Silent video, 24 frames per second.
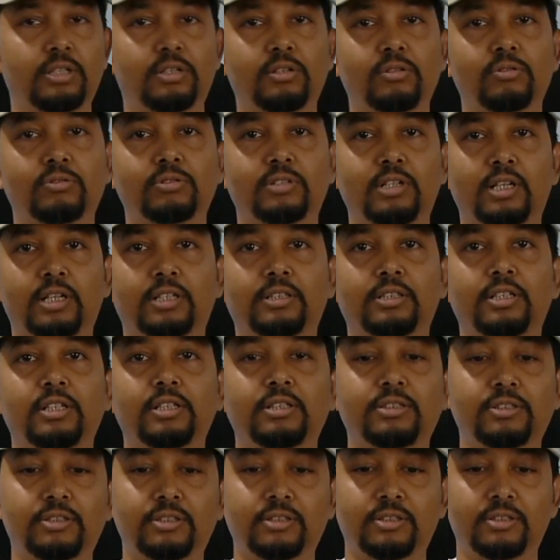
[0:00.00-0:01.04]
It looks like
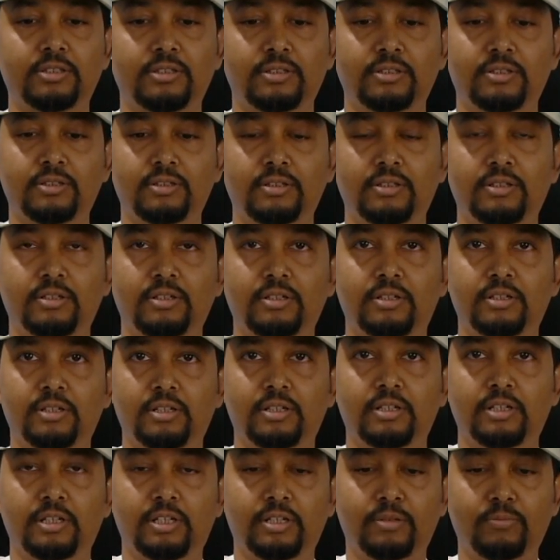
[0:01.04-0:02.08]
this
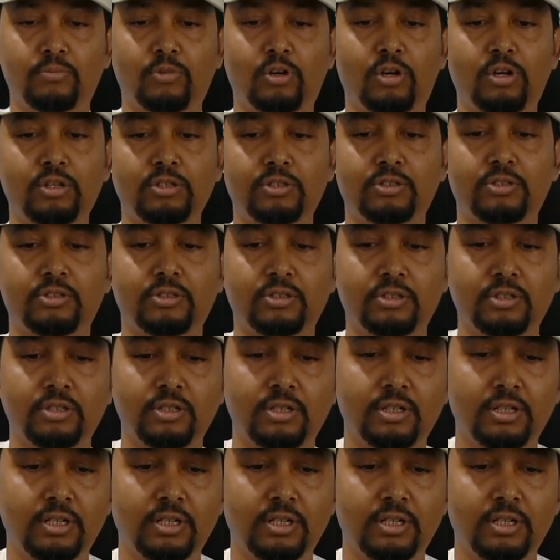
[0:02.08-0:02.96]
in box.